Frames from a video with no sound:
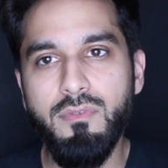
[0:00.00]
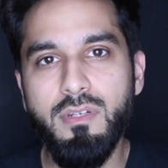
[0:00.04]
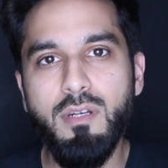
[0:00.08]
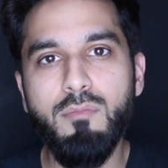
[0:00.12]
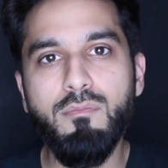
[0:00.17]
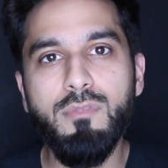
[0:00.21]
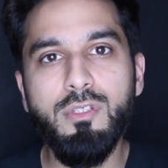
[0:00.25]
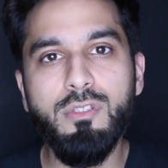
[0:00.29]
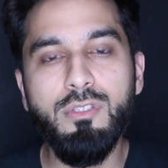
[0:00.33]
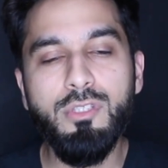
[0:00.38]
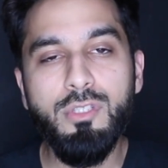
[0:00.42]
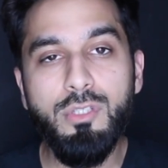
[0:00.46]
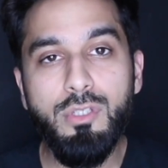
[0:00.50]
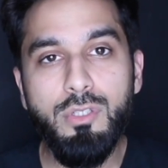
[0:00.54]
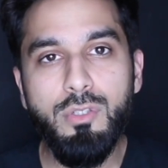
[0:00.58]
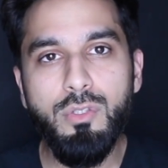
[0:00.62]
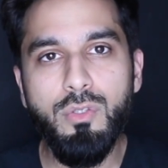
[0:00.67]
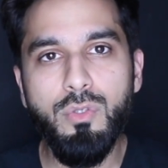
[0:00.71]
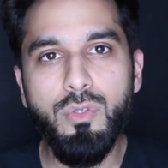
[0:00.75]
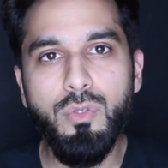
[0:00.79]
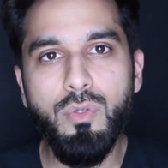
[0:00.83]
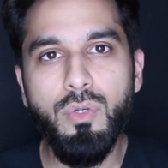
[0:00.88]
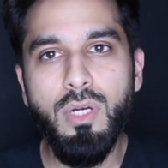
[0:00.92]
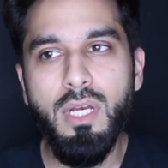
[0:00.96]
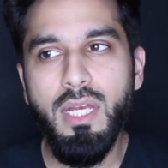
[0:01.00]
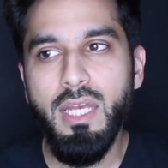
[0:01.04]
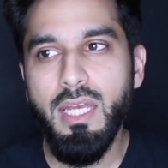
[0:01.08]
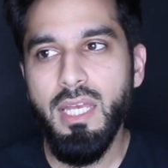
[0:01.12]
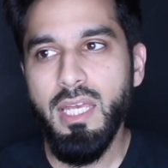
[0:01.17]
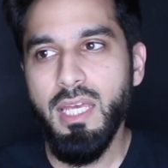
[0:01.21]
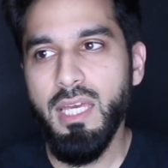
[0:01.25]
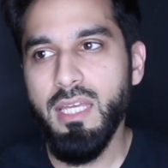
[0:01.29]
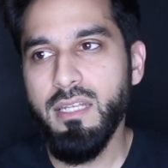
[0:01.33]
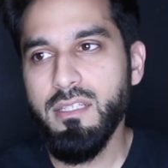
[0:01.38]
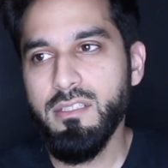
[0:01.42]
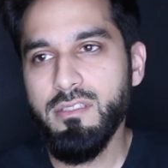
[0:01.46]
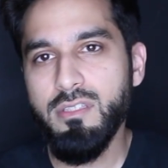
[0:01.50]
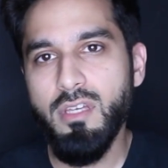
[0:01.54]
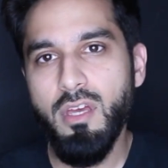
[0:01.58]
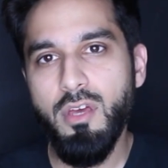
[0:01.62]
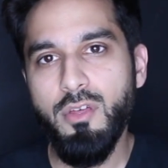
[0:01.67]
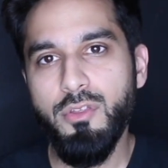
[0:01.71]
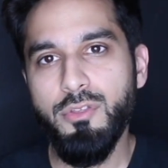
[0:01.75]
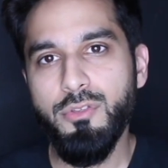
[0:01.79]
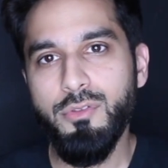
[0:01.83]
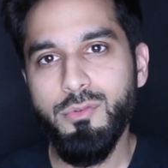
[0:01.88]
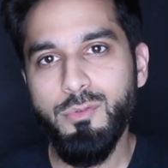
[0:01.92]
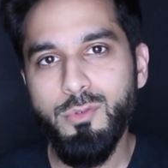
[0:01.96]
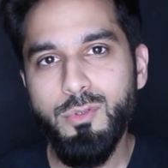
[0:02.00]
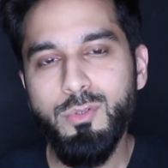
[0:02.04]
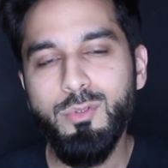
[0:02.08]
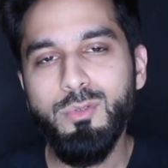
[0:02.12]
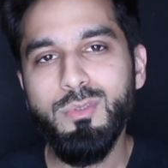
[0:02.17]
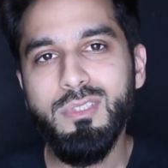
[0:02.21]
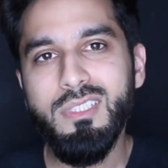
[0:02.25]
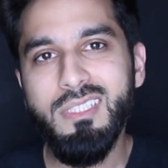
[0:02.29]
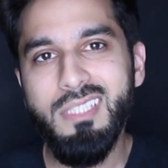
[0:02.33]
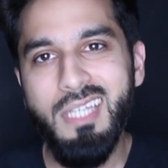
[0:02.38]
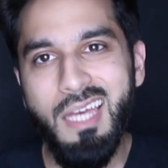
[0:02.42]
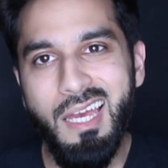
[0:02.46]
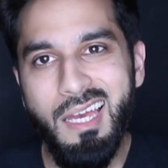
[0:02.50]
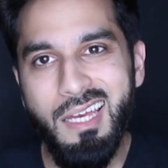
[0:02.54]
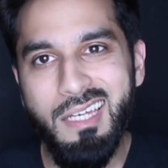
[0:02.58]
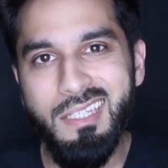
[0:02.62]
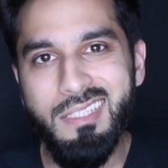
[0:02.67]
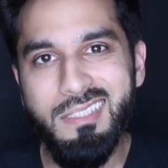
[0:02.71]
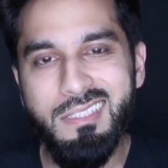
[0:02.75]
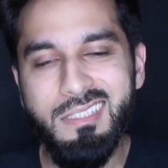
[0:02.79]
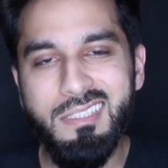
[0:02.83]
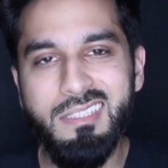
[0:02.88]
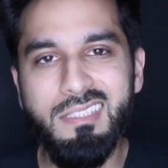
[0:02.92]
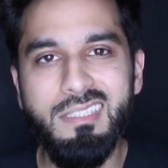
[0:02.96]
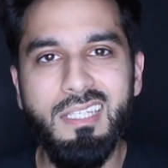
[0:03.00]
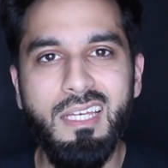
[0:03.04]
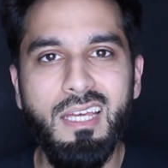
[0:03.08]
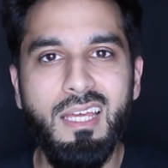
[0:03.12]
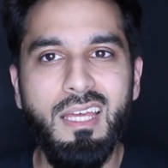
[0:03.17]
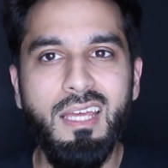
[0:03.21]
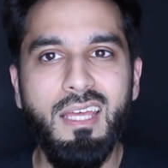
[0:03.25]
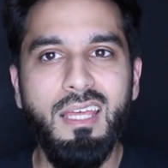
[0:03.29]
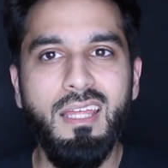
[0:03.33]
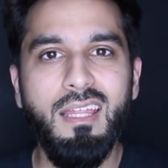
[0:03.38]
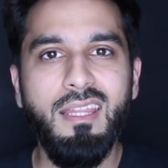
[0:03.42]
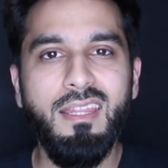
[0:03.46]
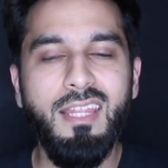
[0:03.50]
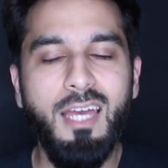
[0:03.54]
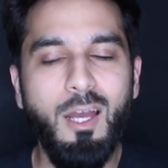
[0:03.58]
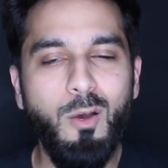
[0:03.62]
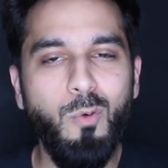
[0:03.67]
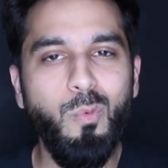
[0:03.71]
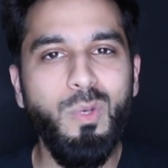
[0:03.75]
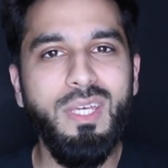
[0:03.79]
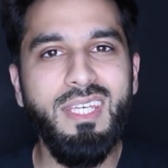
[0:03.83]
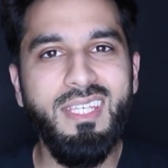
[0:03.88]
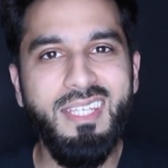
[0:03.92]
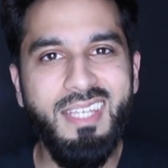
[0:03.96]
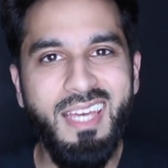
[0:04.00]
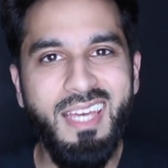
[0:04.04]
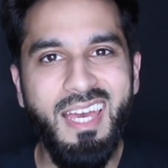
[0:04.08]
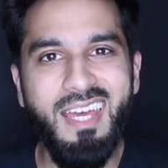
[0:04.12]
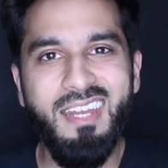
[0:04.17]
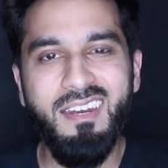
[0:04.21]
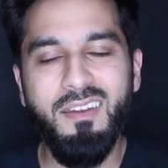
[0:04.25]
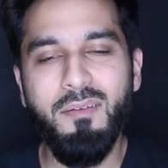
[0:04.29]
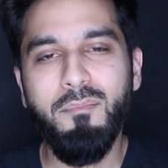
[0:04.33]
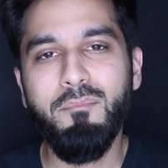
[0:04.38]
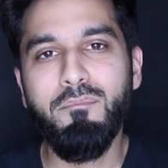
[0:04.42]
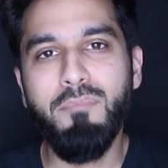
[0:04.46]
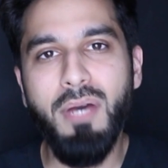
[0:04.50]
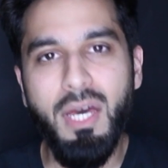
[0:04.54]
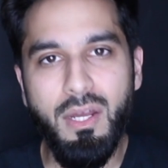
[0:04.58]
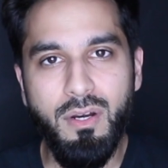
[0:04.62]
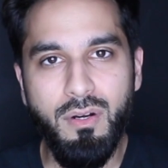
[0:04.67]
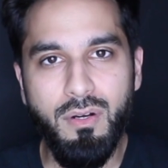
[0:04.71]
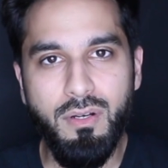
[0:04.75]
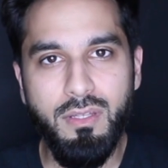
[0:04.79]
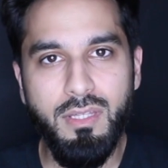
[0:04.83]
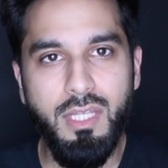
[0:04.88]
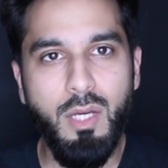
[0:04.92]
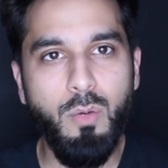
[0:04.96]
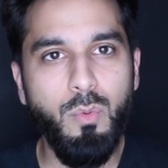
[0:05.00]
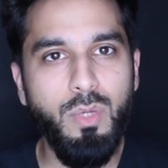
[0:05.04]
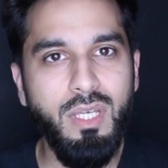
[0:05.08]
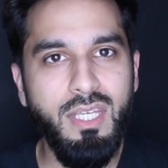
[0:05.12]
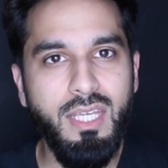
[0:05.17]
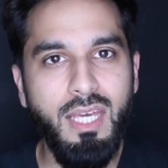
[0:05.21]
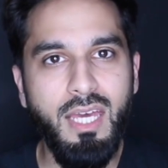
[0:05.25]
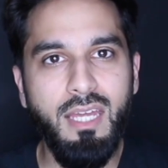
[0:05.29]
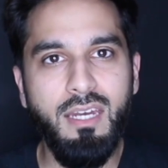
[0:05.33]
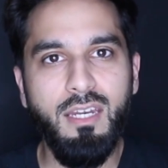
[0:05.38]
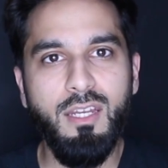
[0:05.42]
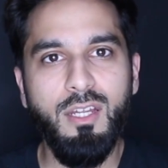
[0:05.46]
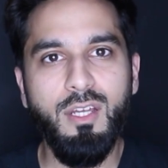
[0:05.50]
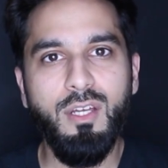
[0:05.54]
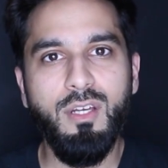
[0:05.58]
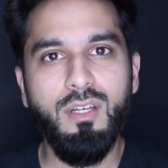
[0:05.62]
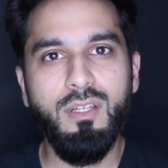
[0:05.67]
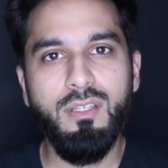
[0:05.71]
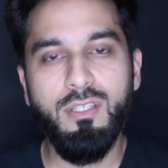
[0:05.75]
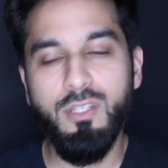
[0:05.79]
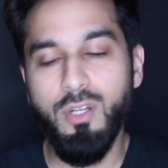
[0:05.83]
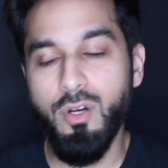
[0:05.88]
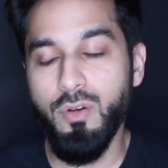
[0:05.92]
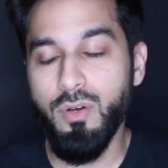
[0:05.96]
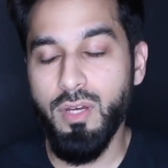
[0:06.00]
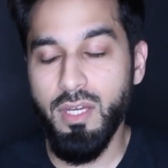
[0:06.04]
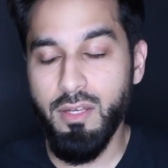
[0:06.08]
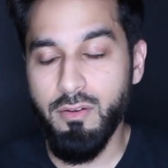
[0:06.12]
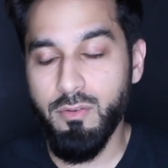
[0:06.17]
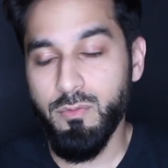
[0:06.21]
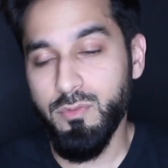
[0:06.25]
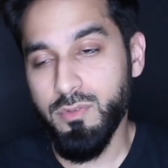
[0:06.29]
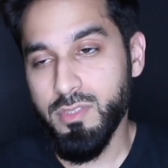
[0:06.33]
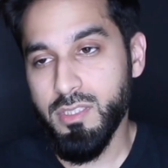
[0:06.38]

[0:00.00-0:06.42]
Number two, it is through tests that we get better, that we get, you know, eh,